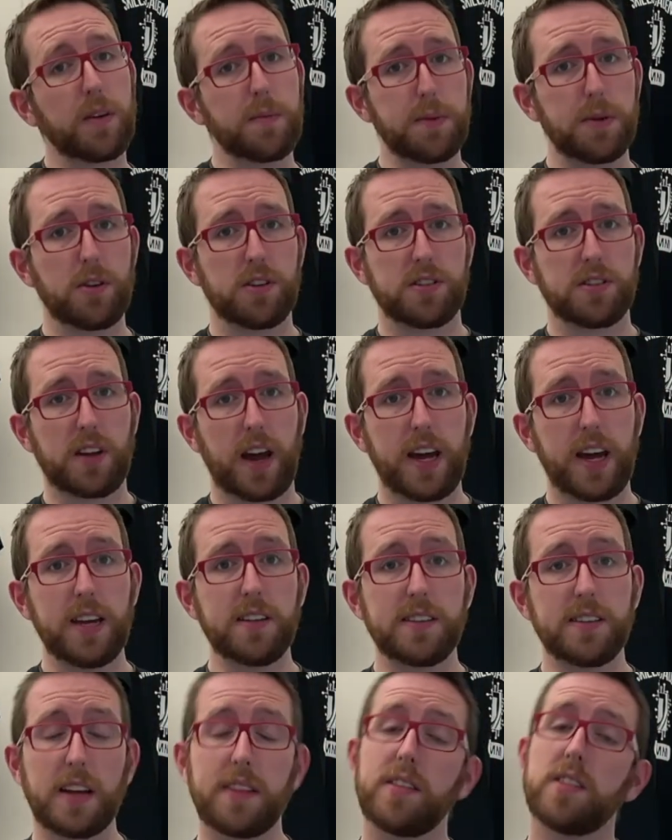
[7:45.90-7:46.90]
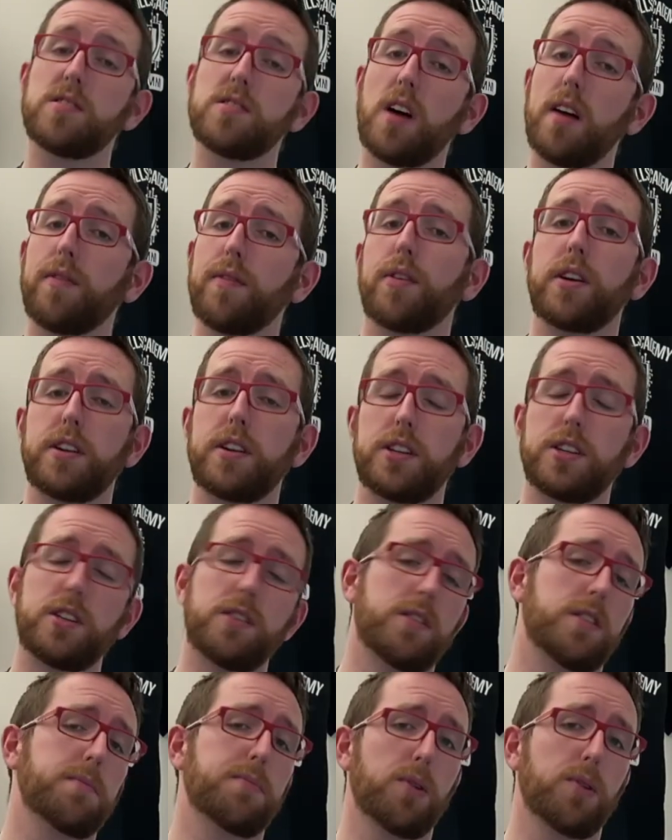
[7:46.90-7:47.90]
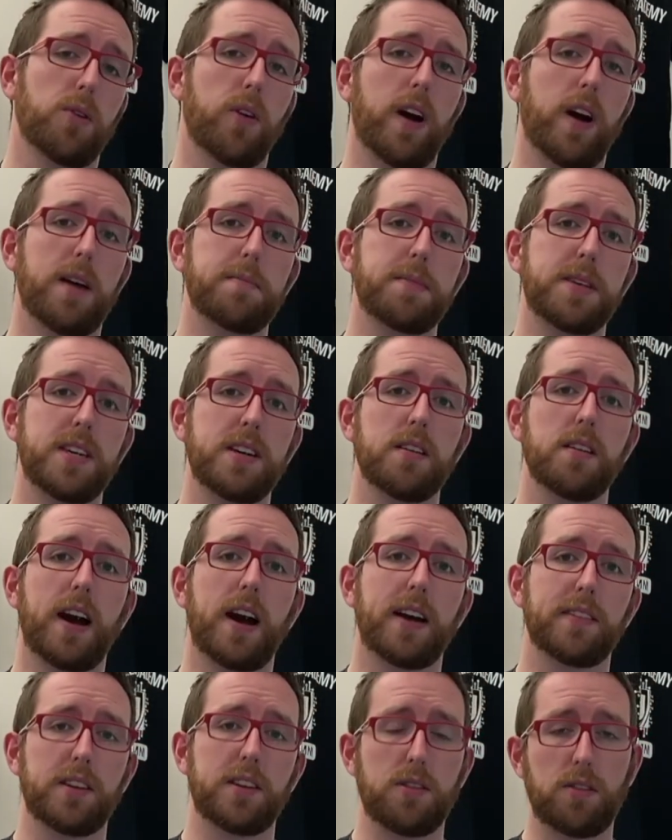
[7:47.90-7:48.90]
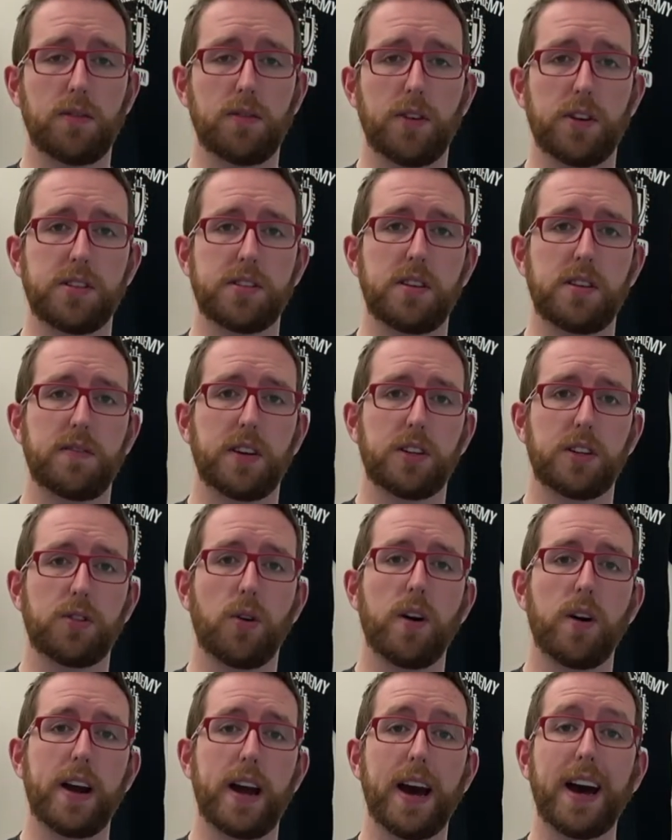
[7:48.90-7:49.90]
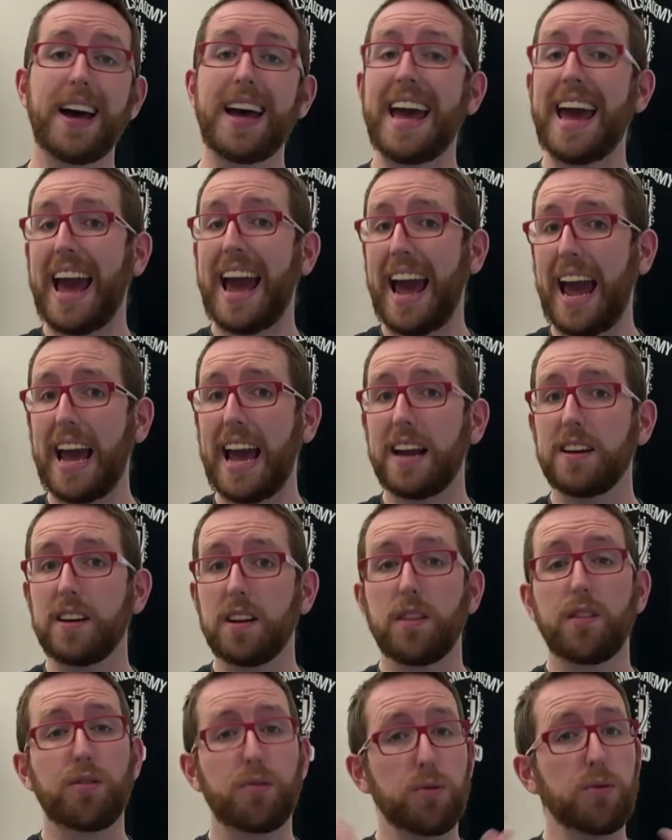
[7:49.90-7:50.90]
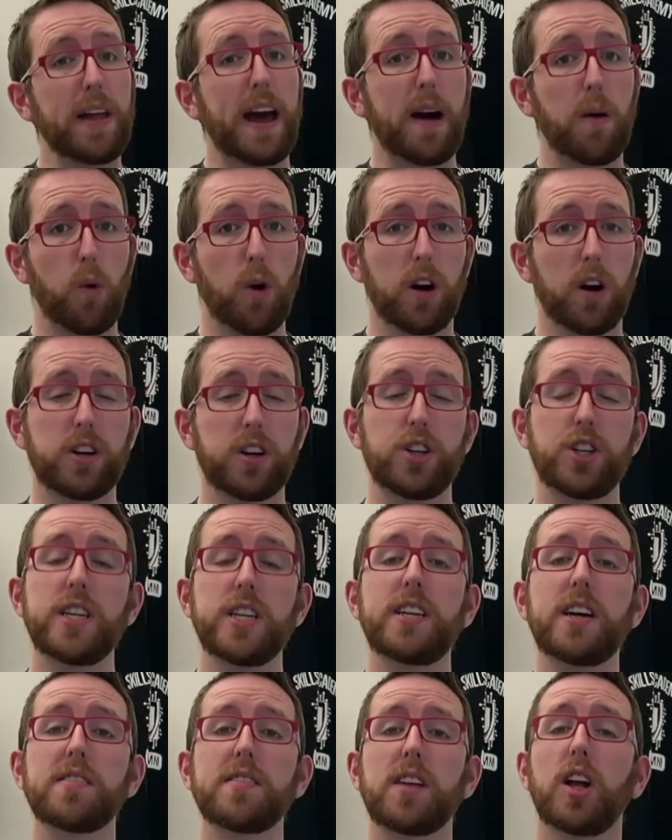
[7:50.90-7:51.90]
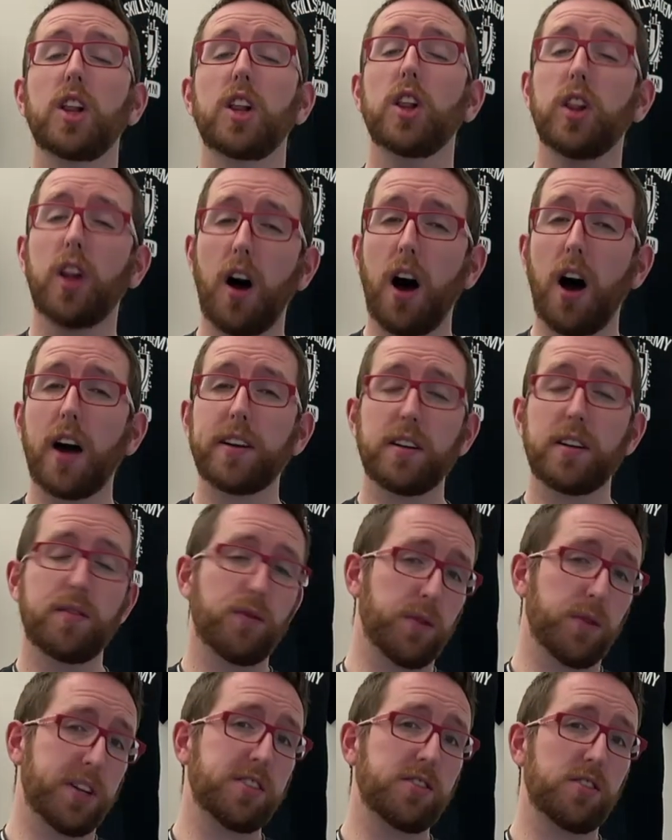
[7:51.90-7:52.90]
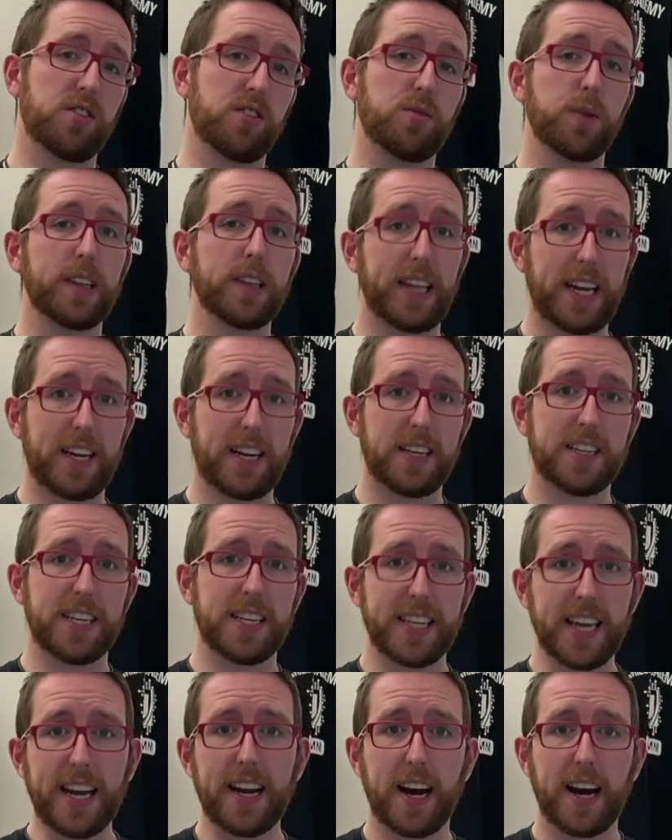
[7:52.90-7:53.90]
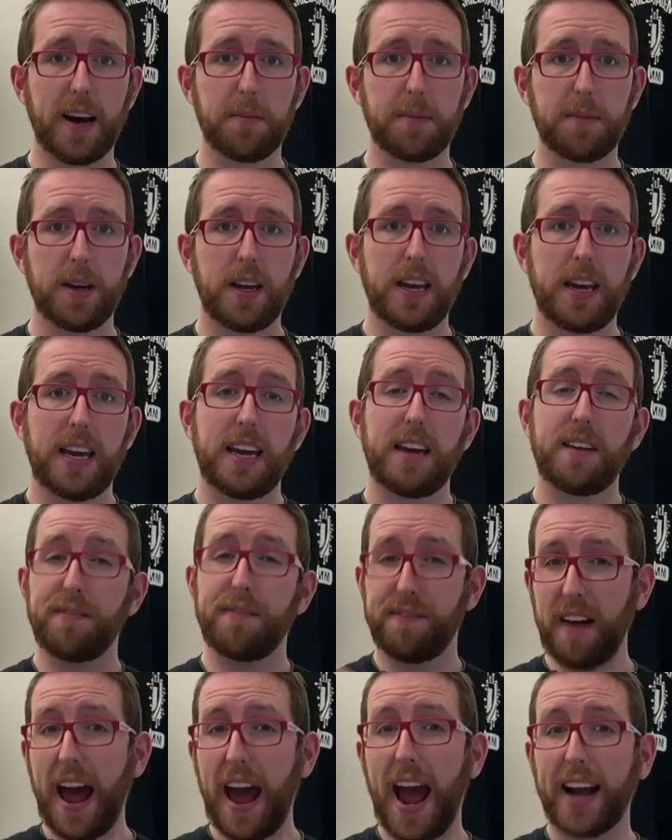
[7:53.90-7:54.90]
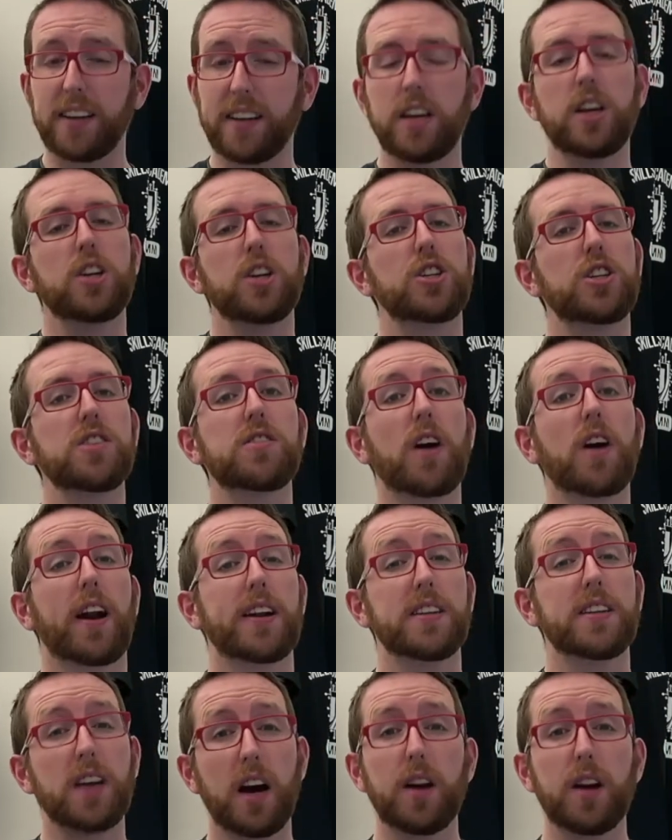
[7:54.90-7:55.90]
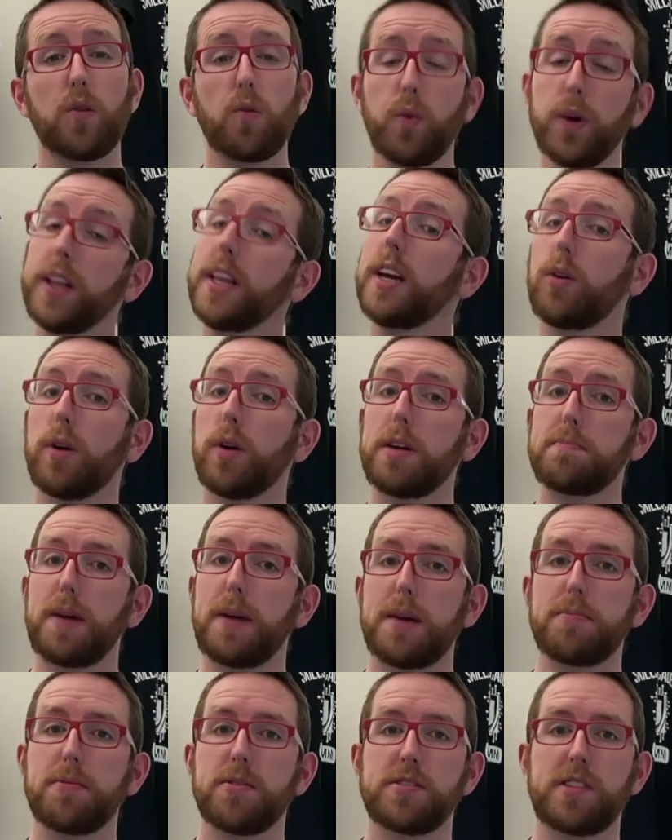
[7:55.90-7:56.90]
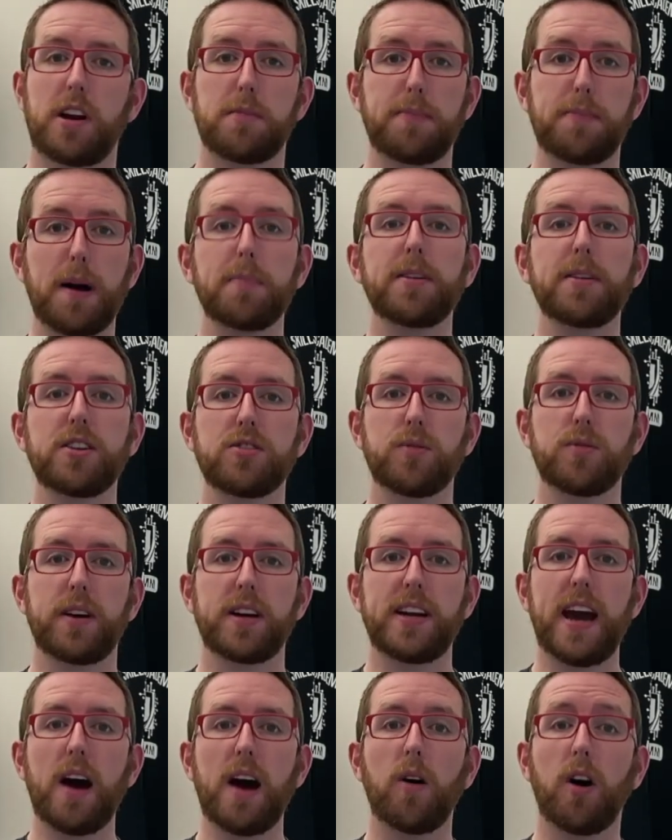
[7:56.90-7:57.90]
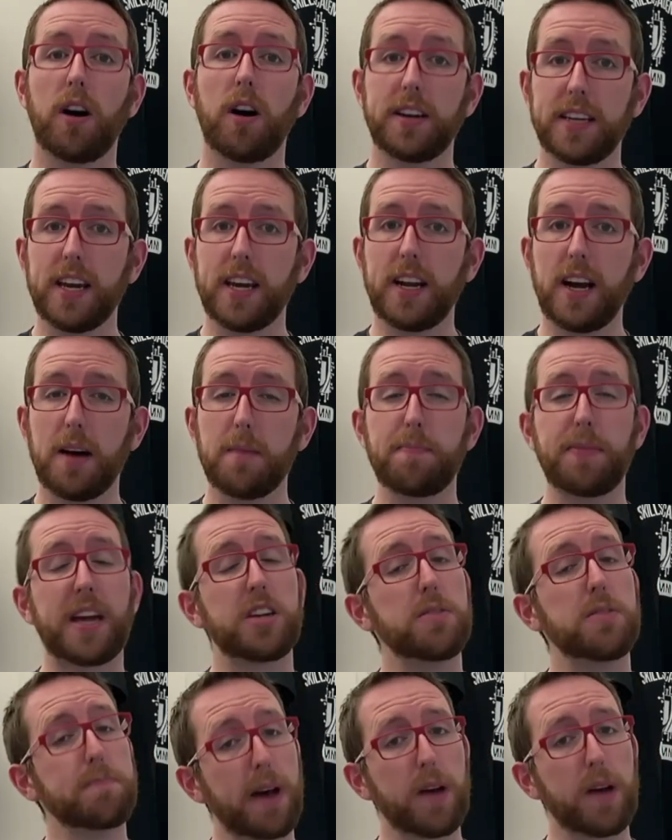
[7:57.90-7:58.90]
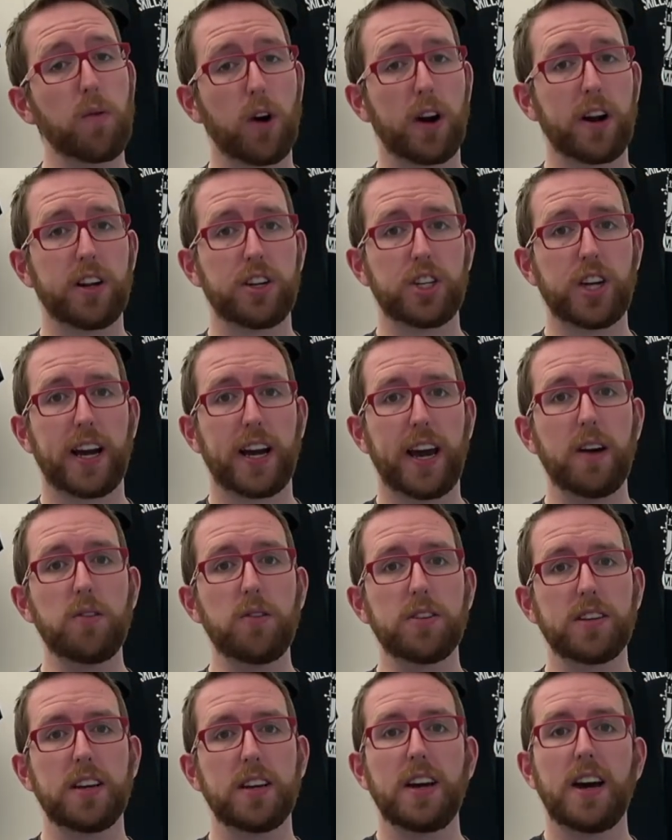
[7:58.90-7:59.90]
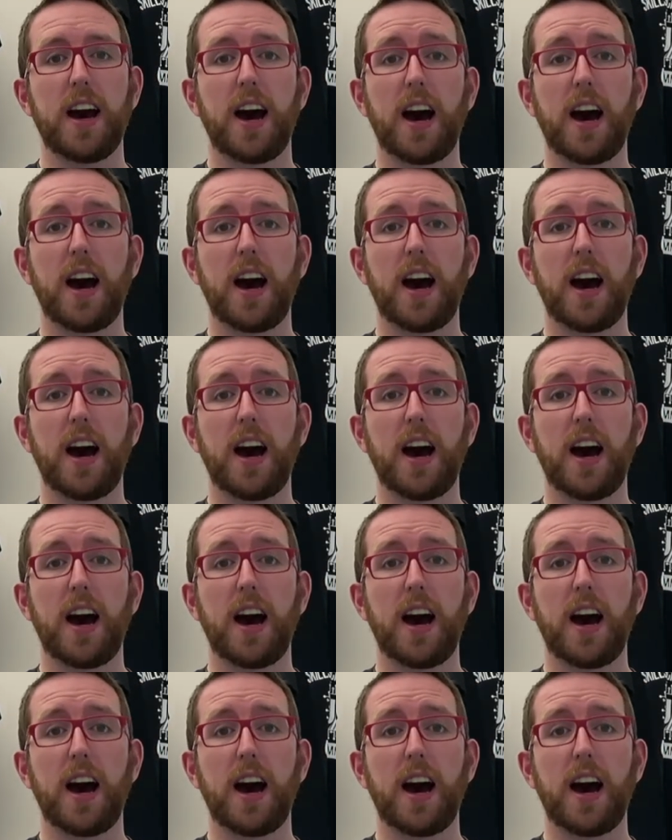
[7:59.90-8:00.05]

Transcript: of Computer Science and the Software Engineering program here at the University of Victoria, and through that work she does a lot of research related to GitHub. In fact, she's got a ton of really great papers that are published right now on GitHub that you might want to check out.